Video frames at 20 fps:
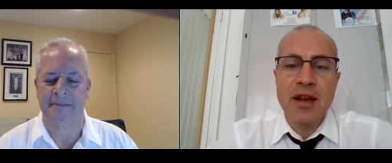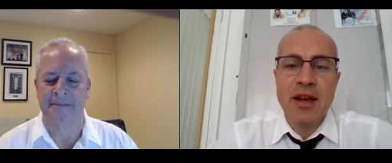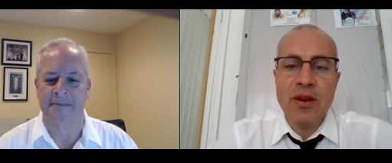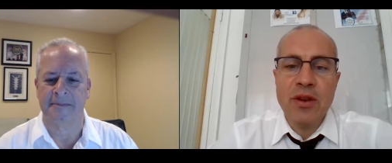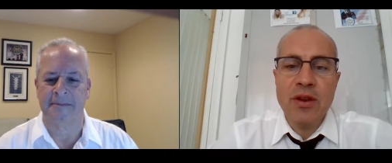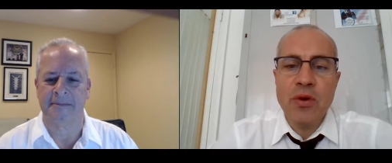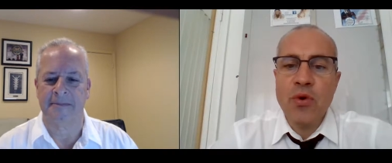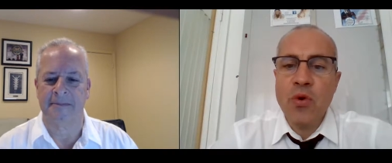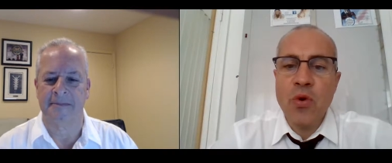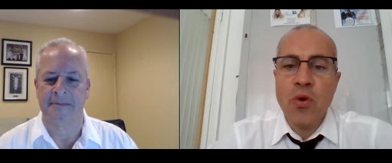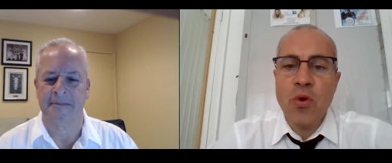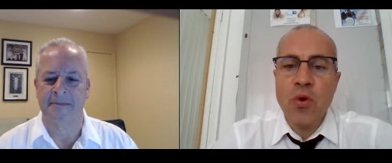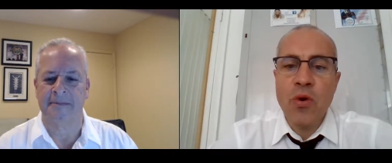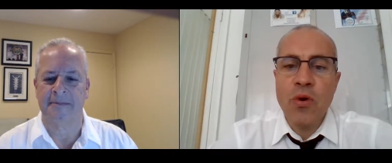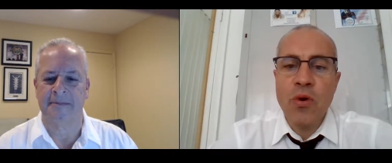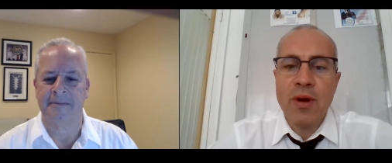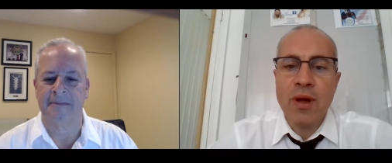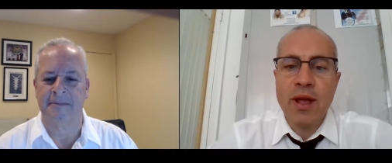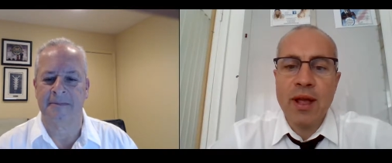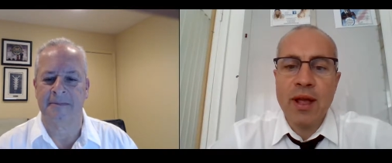
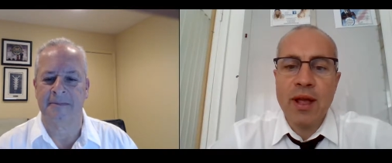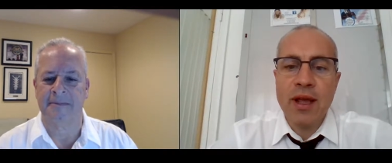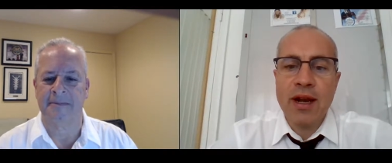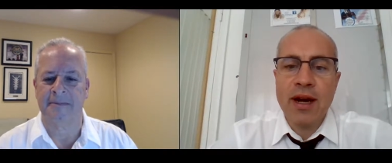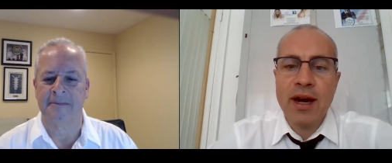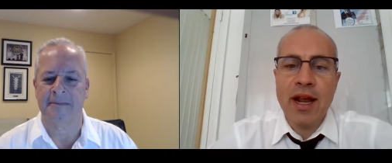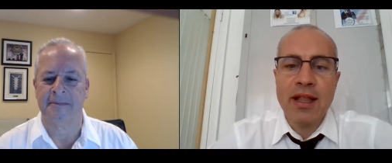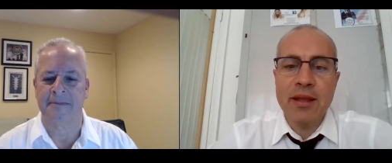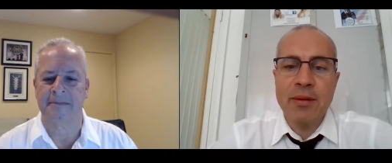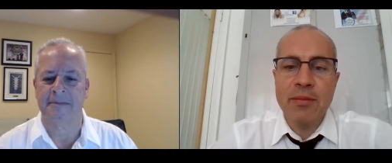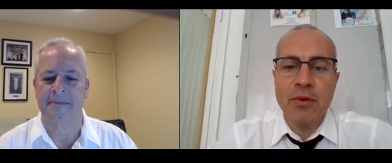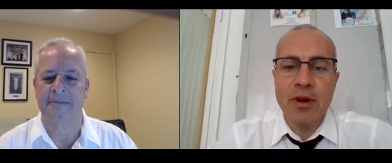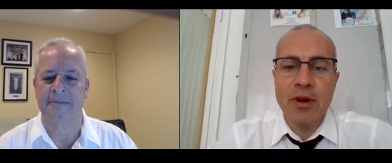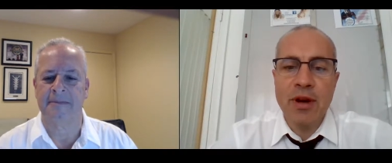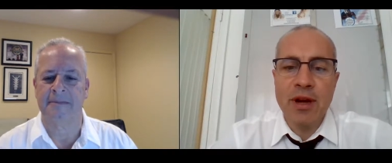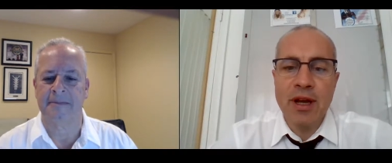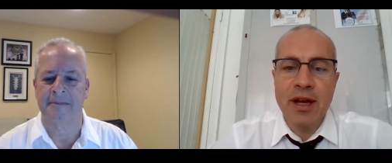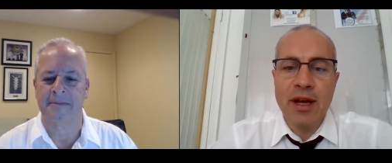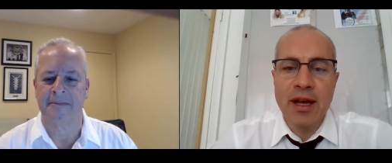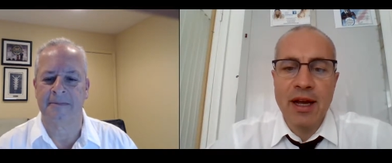Speaker 1: new
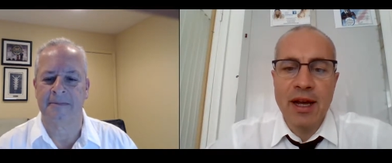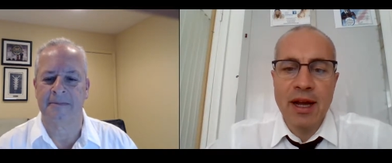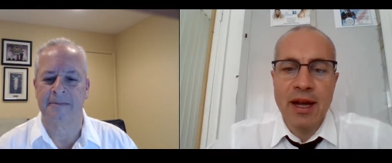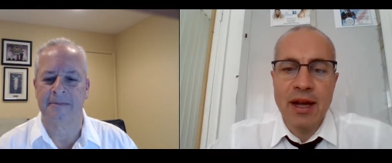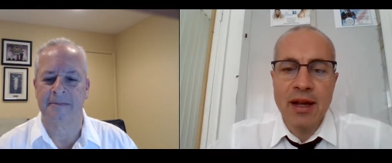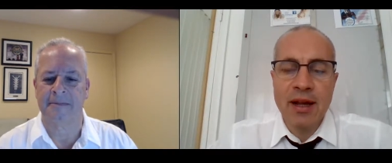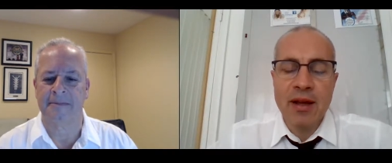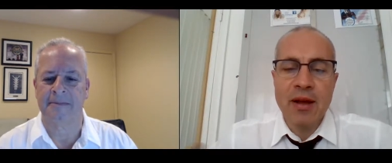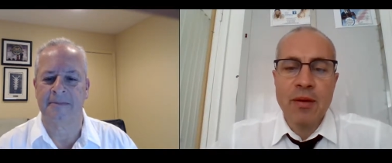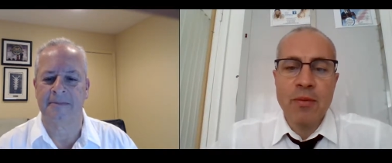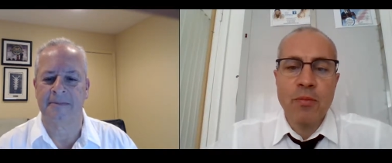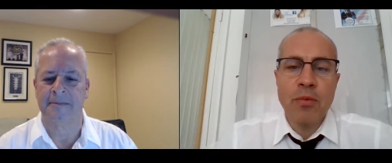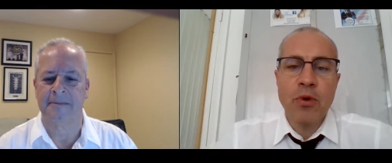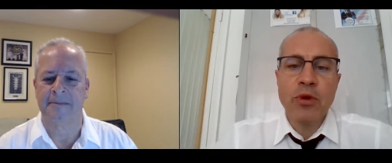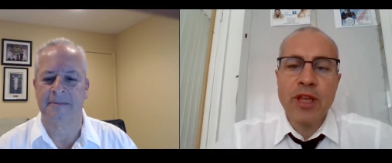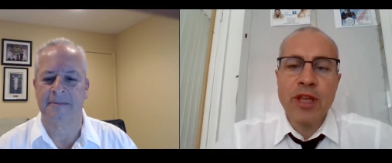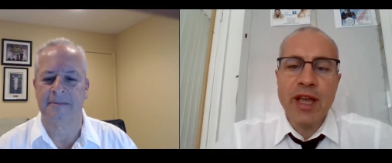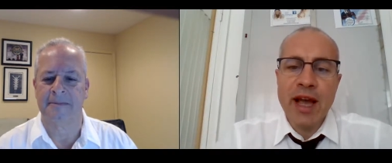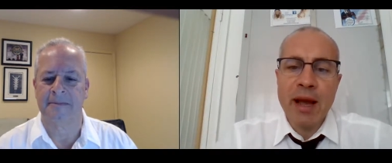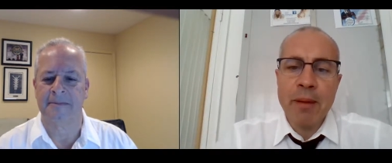incredible uh,
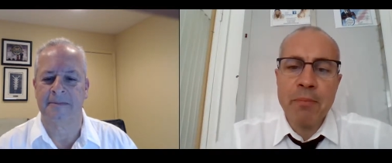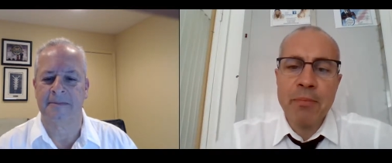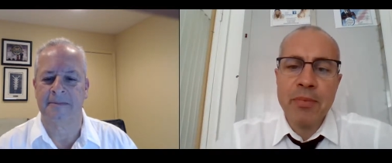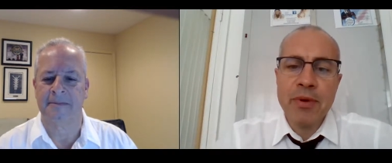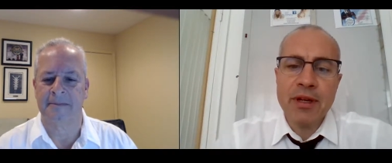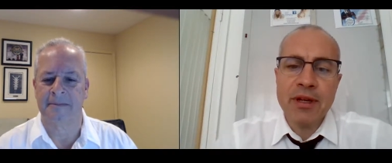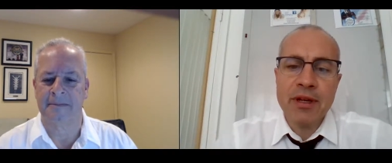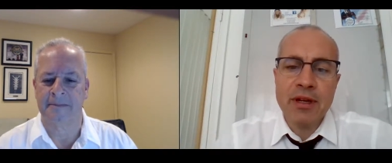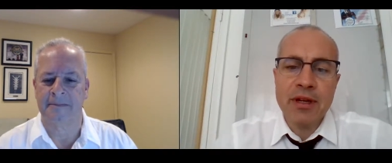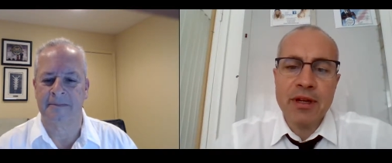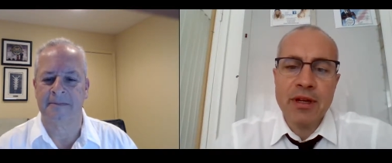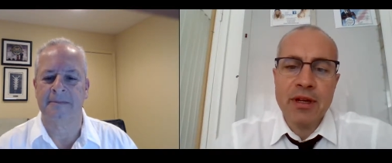bootcamp.